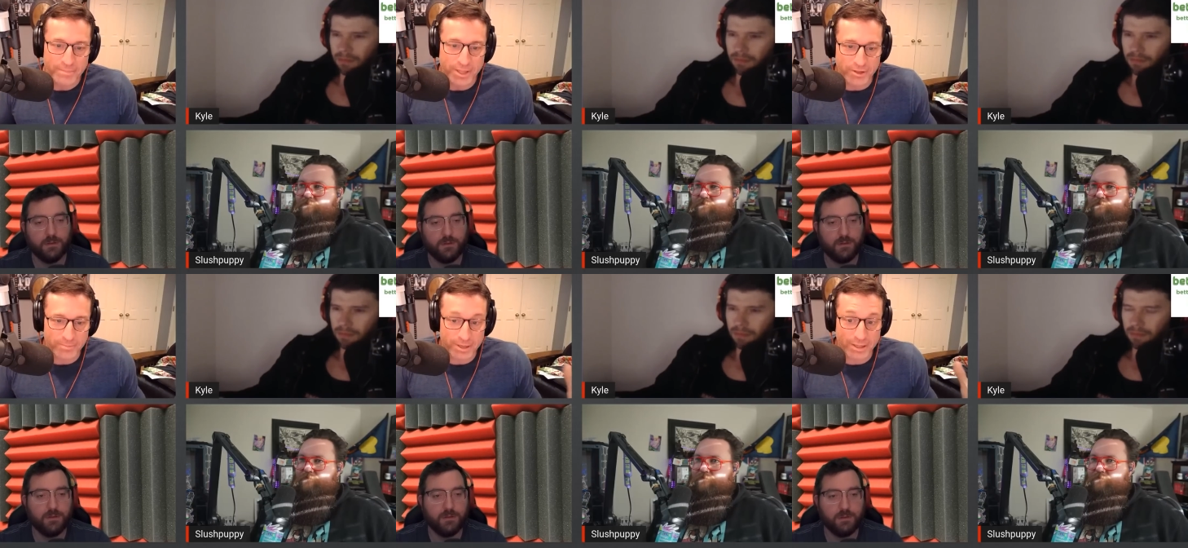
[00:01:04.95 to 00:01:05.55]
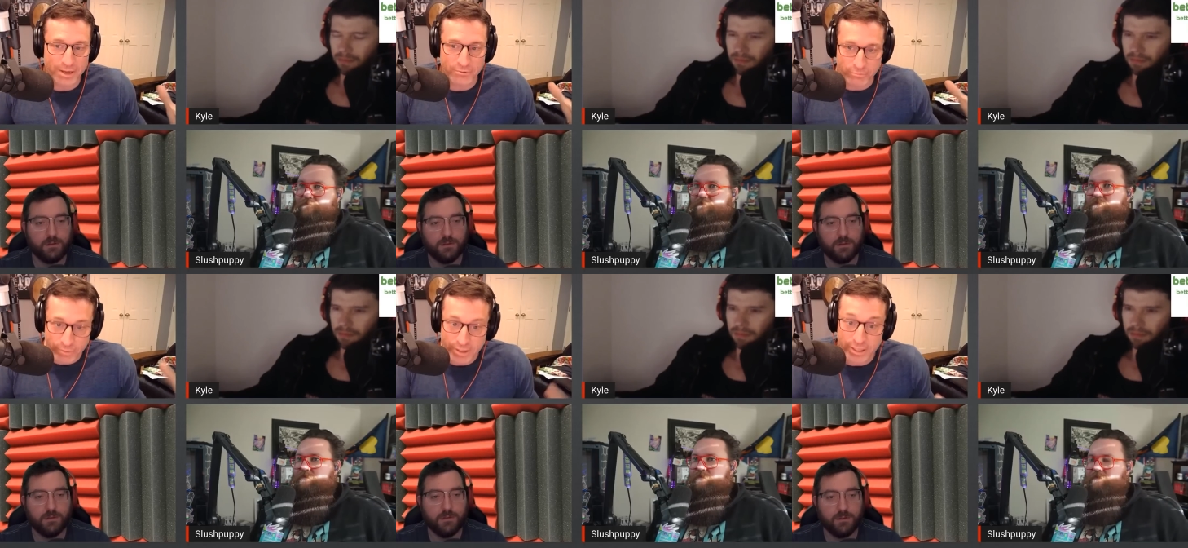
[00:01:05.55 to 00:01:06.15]
Speaker 1: And there have been a lot
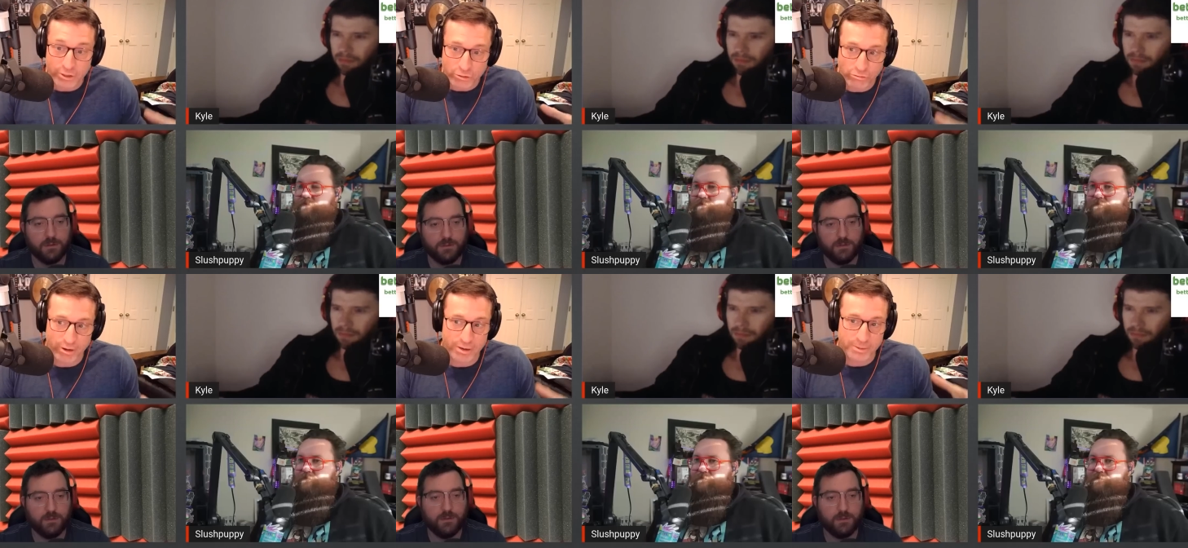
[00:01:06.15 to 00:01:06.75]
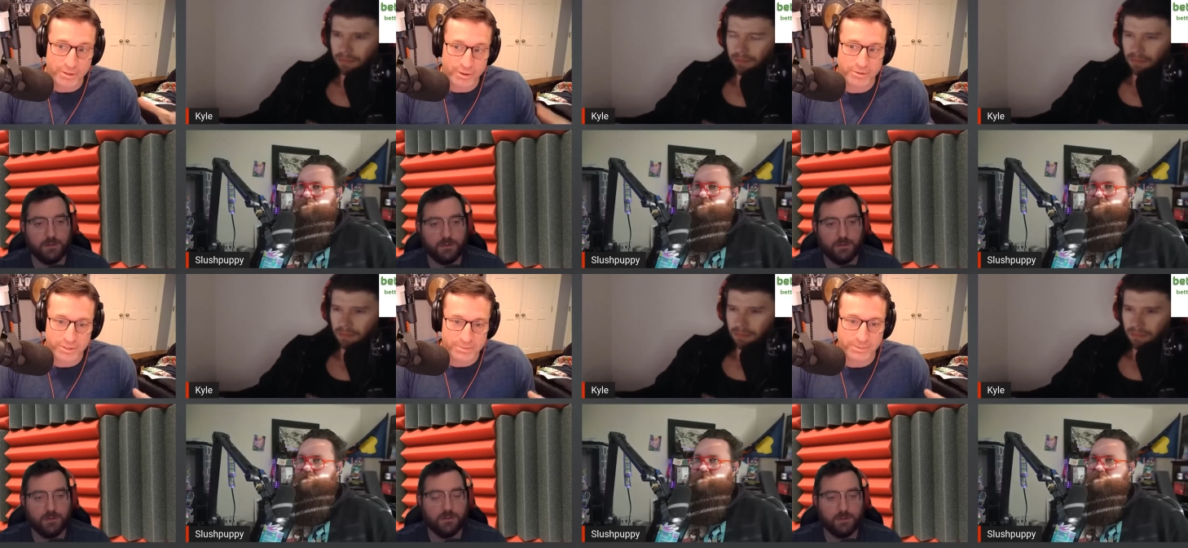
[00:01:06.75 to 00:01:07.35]
of really credible, hard
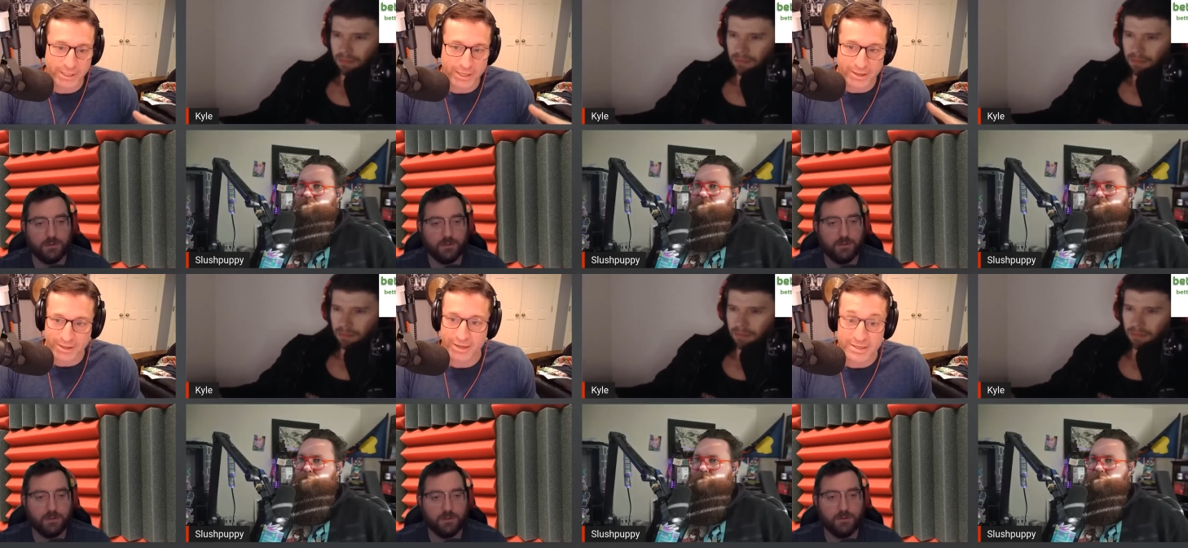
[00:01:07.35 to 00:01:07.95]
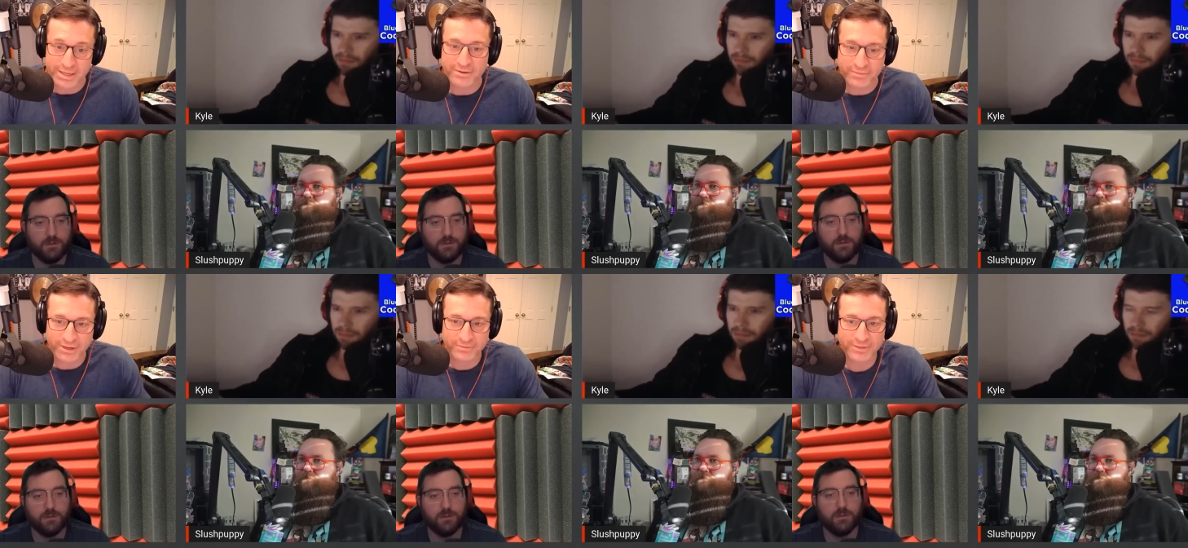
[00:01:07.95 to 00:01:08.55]
to explain
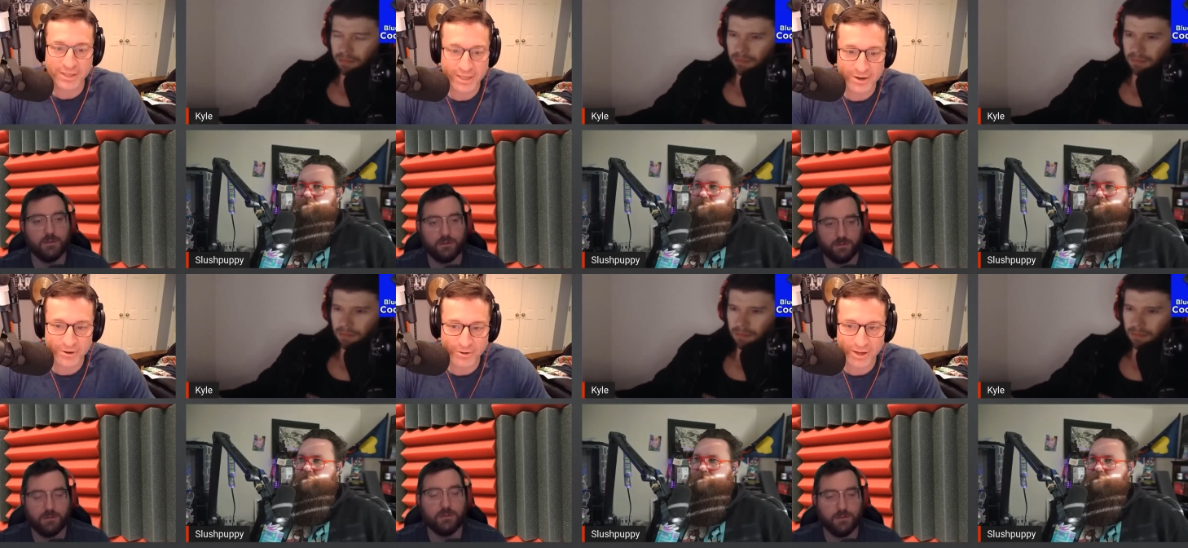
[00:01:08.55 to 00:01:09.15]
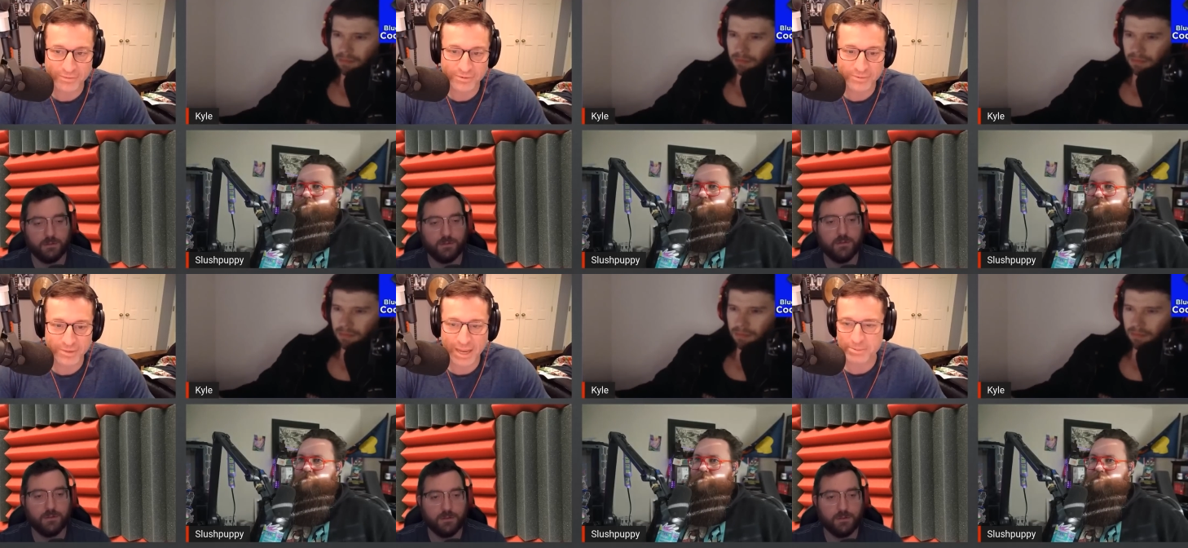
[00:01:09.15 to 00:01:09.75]
unidentified flying aircraft
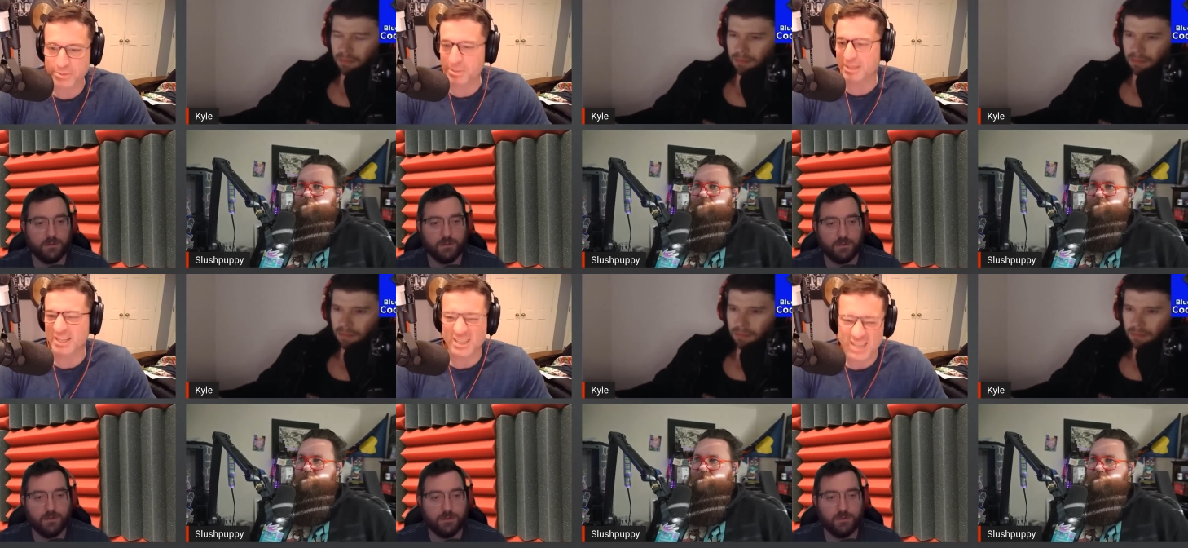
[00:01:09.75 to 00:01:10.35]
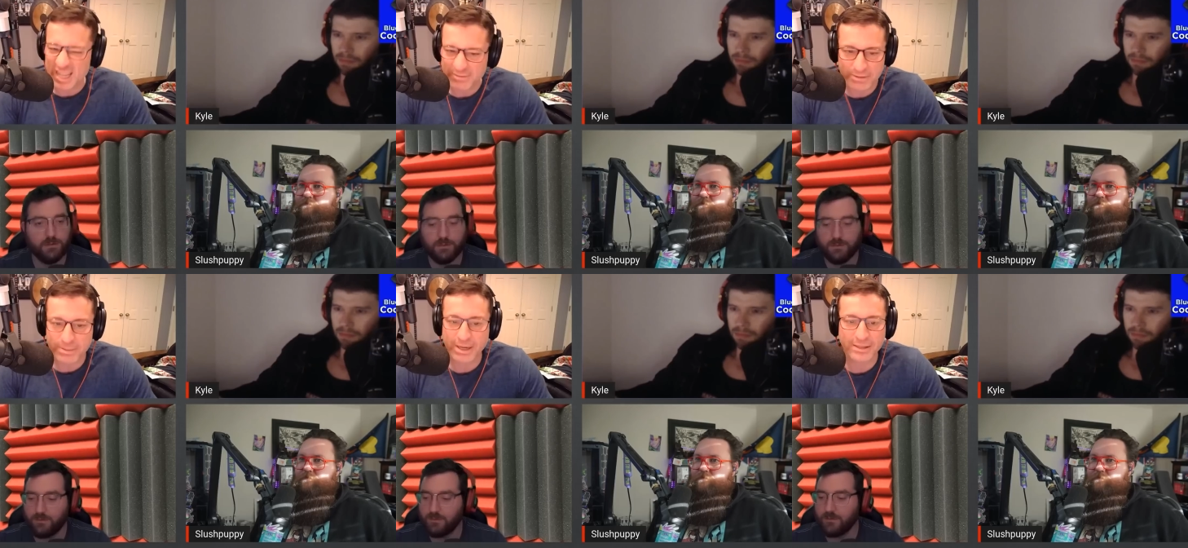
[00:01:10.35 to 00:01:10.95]
captured by like Navy
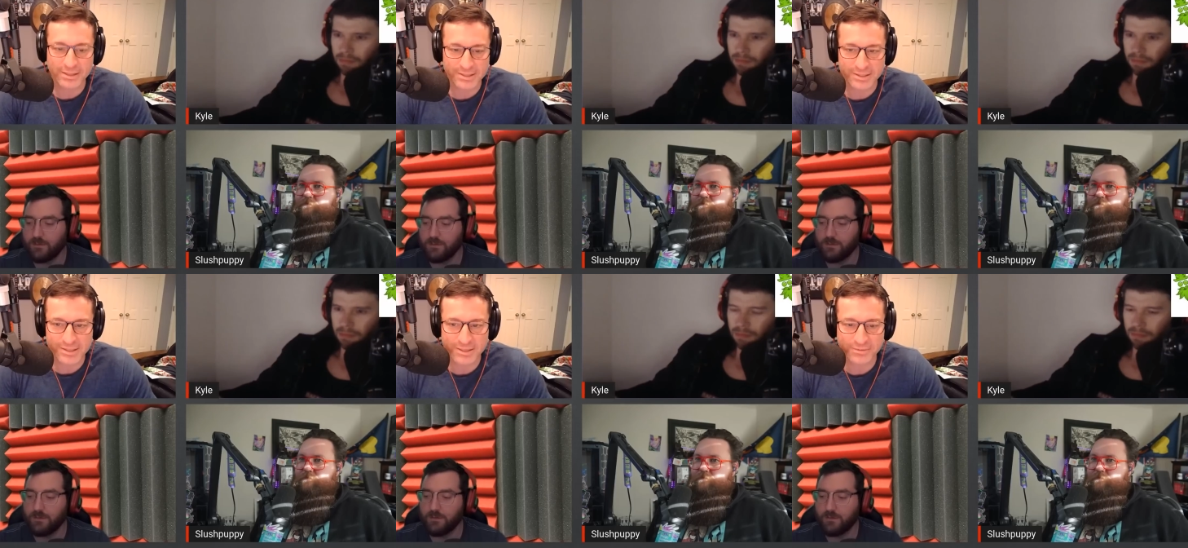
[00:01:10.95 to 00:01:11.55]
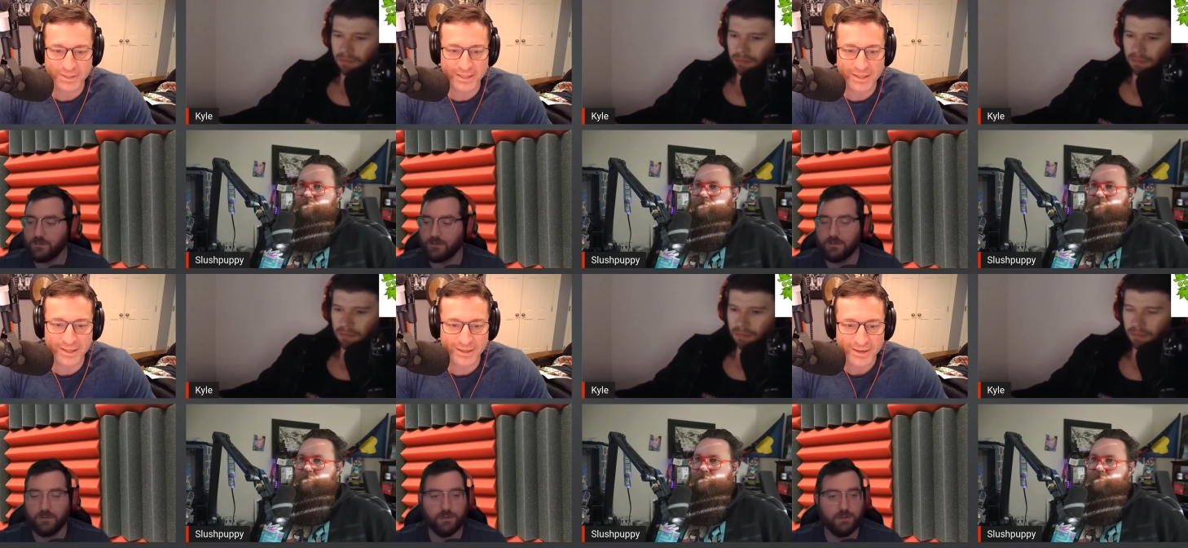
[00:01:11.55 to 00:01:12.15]
pilots and stuff like
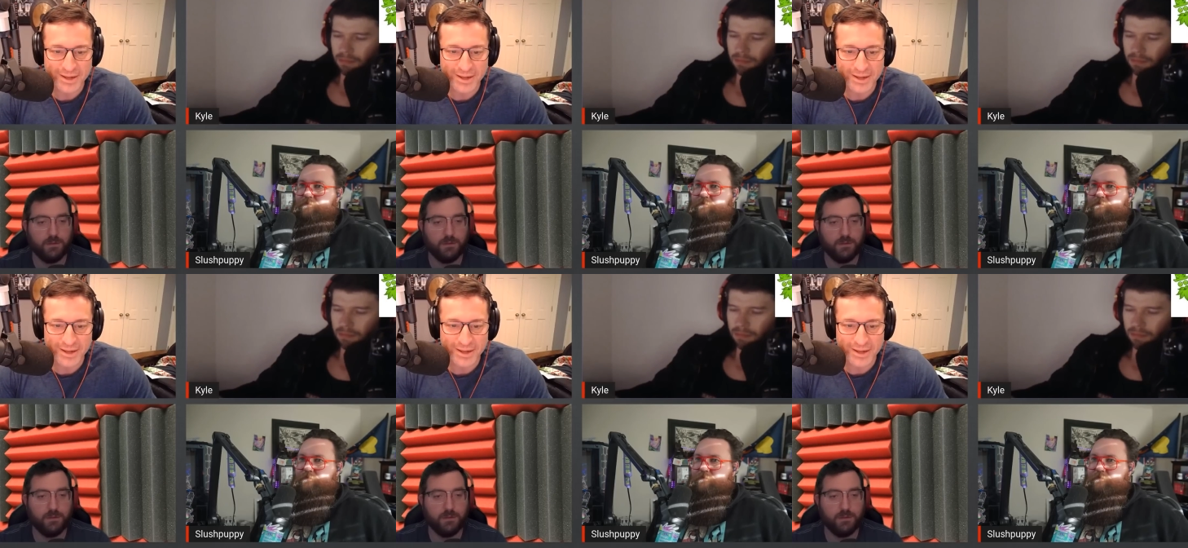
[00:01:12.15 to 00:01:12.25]
that.